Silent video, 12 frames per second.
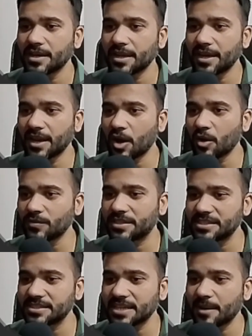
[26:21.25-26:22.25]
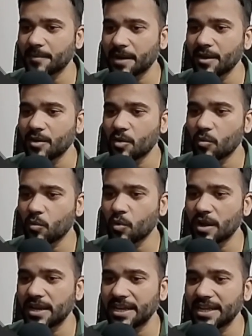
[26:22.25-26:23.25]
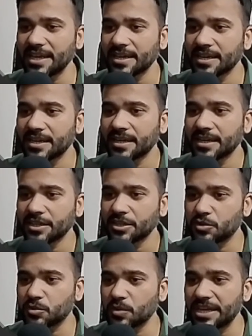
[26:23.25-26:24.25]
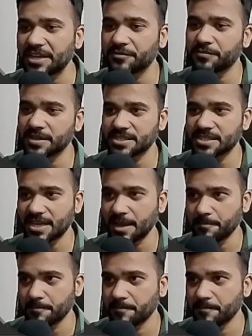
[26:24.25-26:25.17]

Now these are my only unique first name.